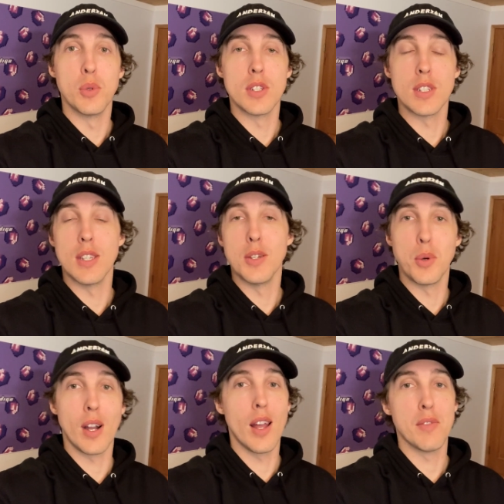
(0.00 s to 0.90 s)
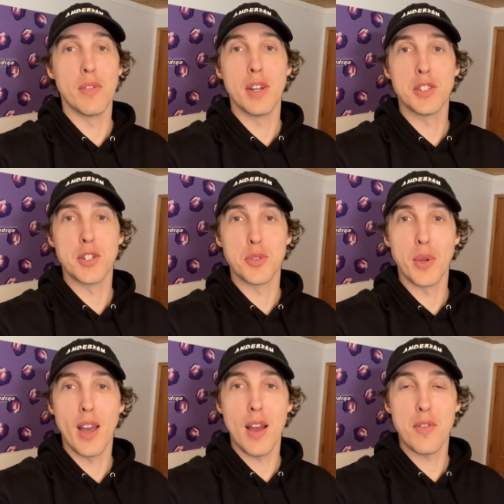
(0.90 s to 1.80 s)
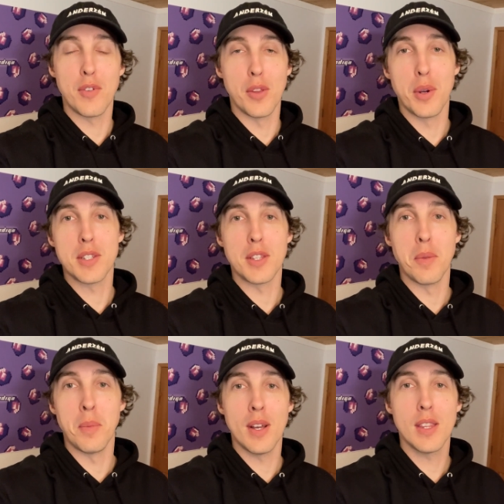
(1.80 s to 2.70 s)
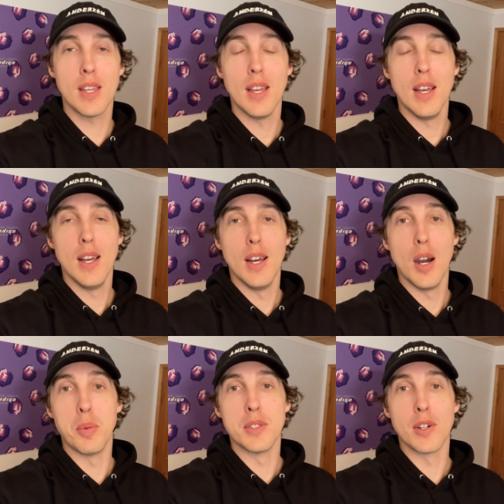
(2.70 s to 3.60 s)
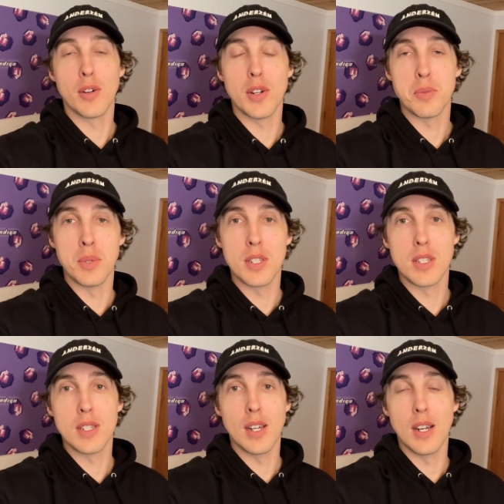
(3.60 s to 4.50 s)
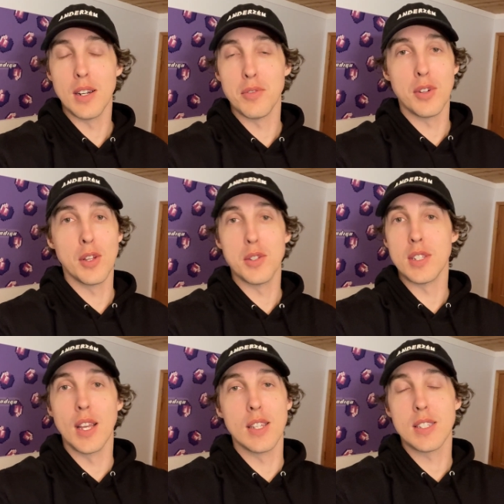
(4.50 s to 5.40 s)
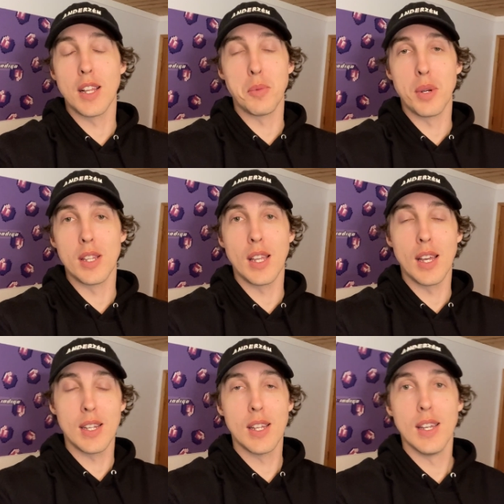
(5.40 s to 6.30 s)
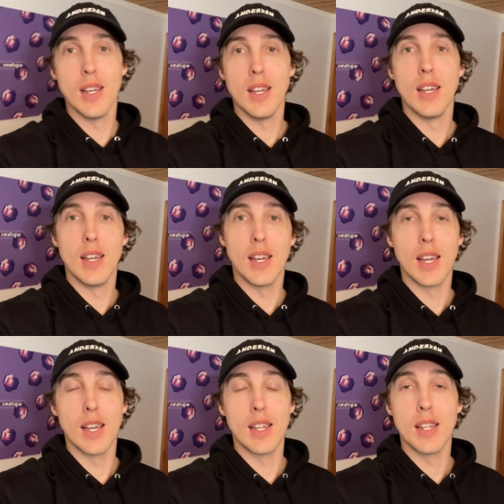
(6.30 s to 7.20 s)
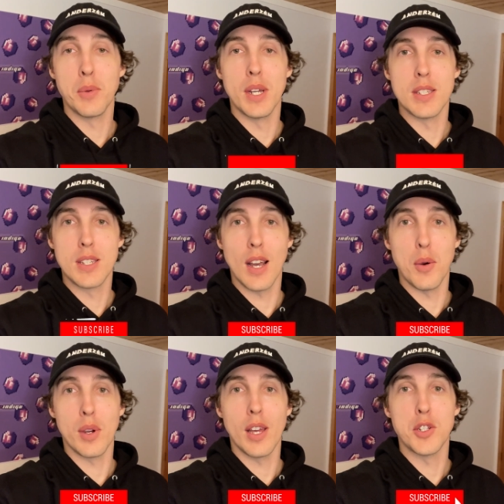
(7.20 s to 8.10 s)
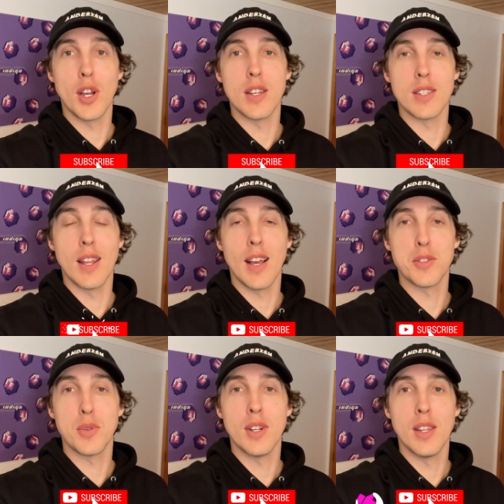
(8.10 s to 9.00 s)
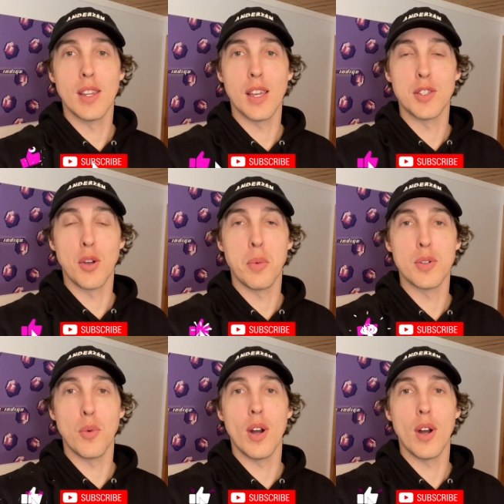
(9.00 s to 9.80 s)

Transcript: we'll see what kind of adventures we have for the rest of the month up until Christmas uh, for those that celebrate that. And anyways, I will catch you guys in the next one. Thank you so much for